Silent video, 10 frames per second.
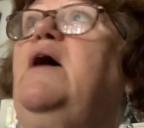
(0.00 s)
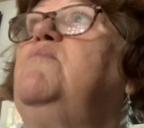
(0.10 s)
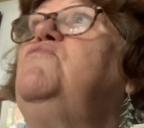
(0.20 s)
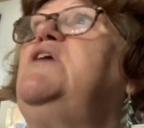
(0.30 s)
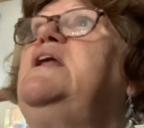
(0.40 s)

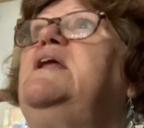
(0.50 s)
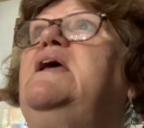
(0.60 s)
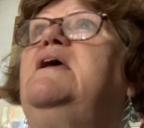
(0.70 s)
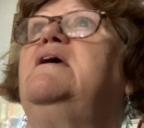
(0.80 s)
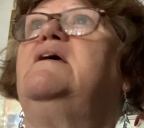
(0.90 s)
I'm
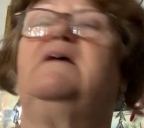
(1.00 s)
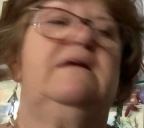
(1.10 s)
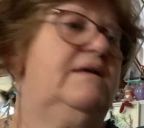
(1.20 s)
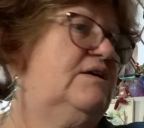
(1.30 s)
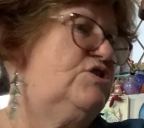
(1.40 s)
really,
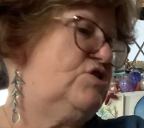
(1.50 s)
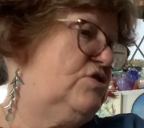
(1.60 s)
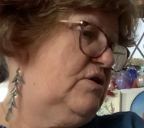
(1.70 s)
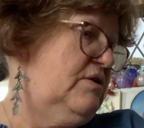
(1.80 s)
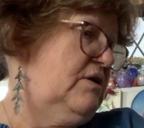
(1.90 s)

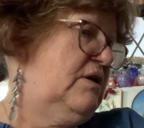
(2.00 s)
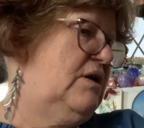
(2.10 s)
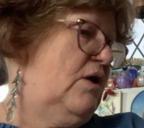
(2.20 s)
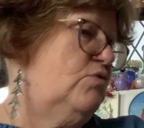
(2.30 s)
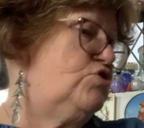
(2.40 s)
you
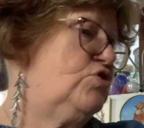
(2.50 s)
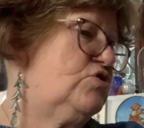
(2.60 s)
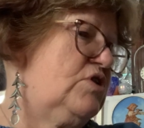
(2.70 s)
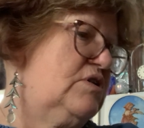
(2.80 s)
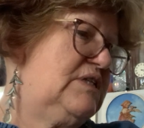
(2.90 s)
know,
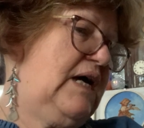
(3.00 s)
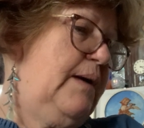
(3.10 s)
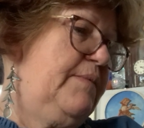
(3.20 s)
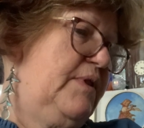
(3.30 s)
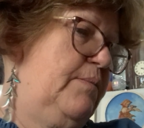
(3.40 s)
short on
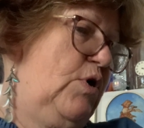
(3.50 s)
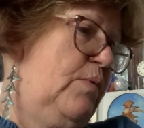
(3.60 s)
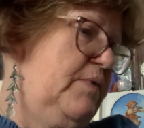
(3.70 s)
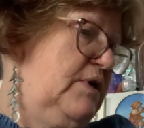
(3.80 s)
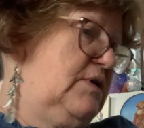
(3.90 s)
time at the
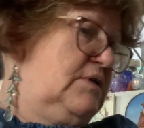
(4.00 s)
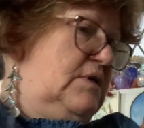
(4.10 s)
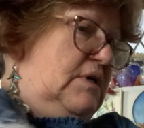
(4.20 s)
moment.